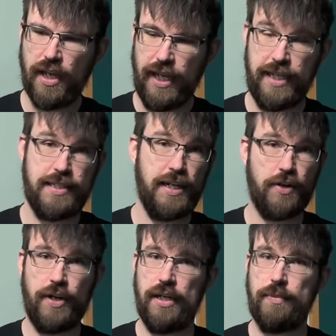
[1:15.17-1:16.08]
it's an
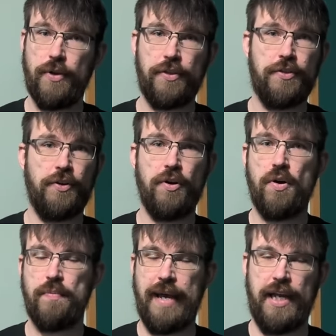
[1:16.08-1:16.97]
incredible,
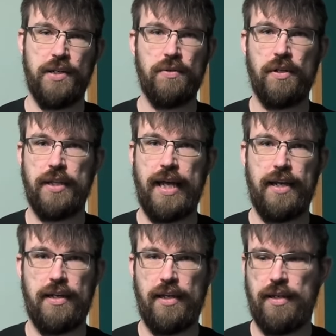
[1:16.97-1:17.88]
thorough manual
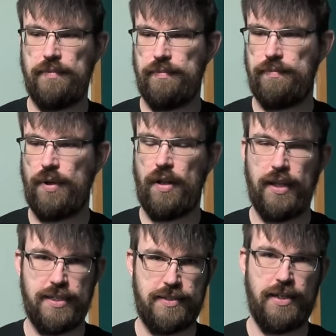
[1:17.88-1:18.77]
that Paul
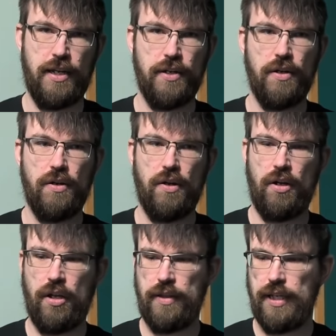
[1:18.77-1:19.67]
has done
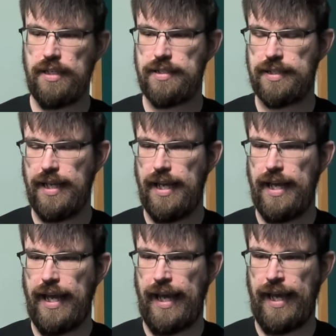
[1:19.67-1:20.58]
on this.
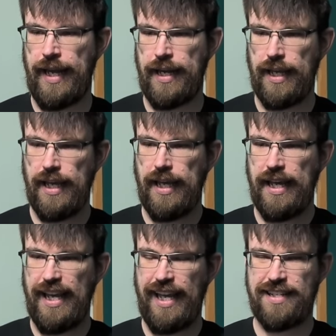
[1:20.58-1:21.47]
And
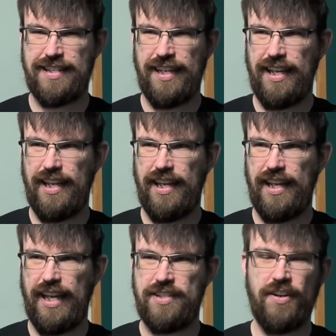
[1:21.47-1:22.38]
it's
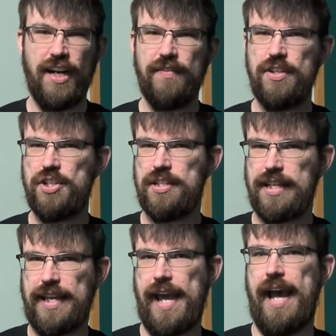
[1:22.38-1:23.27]
not even just
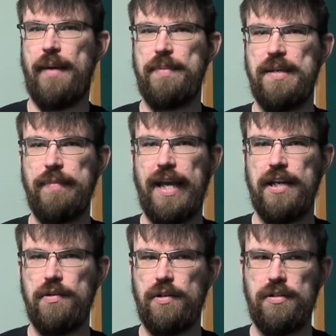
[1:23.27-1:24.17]
a Cappy
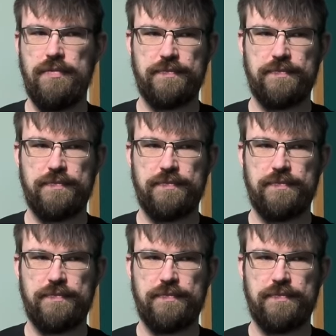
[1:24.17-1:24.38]
manual.